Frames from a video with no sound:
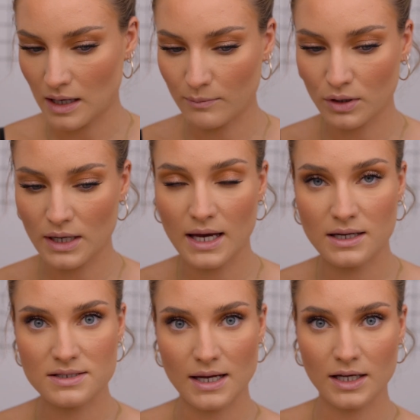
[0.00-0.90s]
I'm gonna
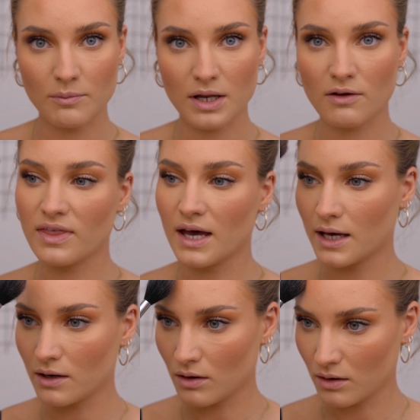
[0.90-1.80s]
add a tiny bit of
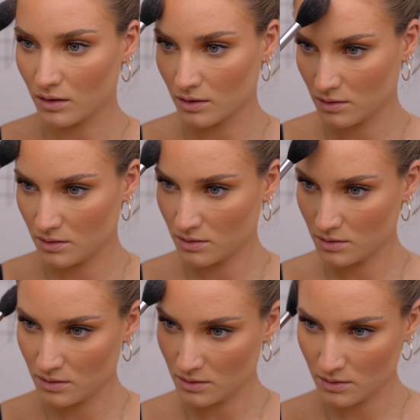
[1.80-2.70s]
that on
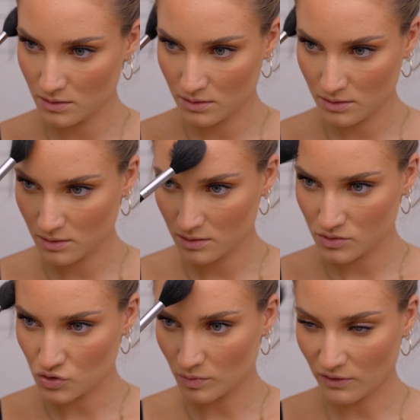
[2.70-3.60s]

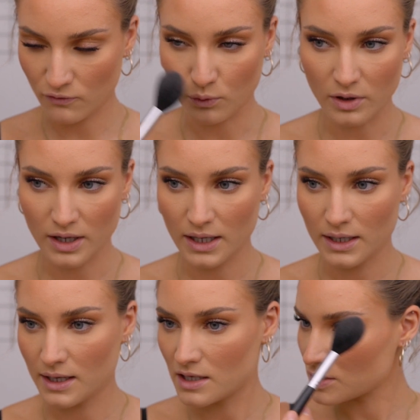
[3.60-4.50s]
to my
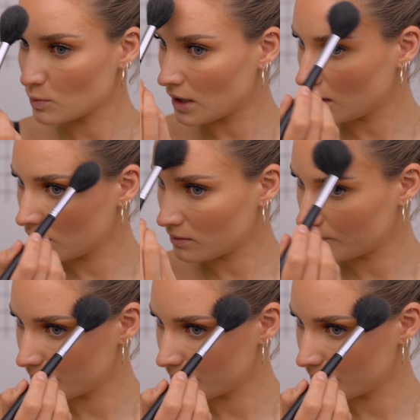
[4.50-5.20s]
forehead as well.